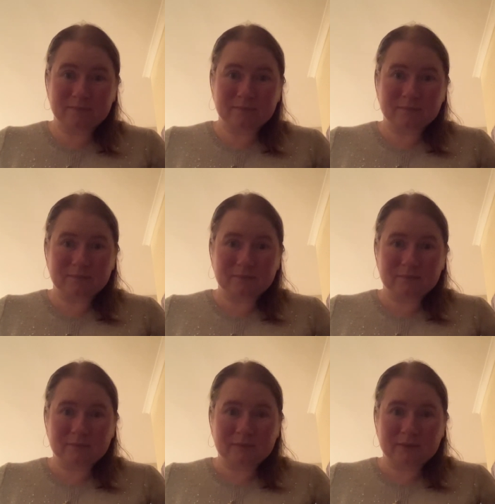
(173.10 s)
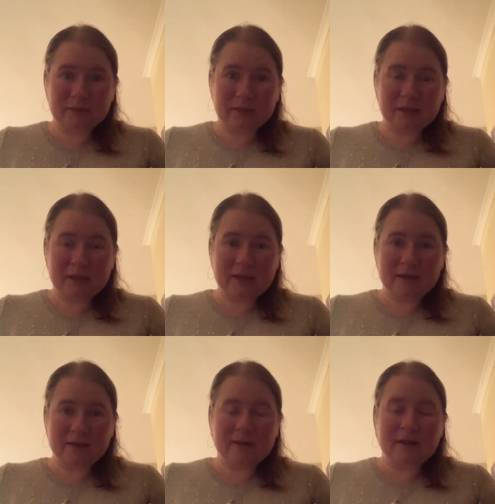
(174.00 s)

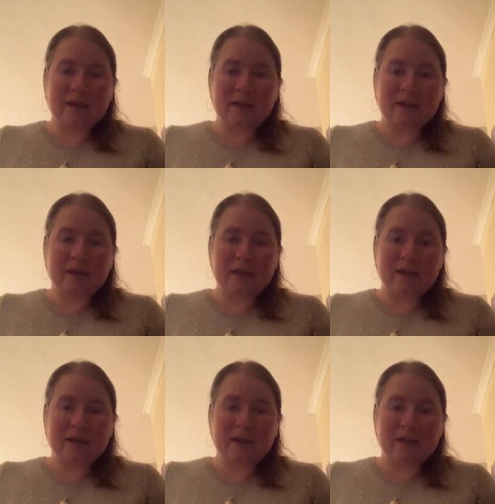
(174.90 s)
No one is speaking in this clip.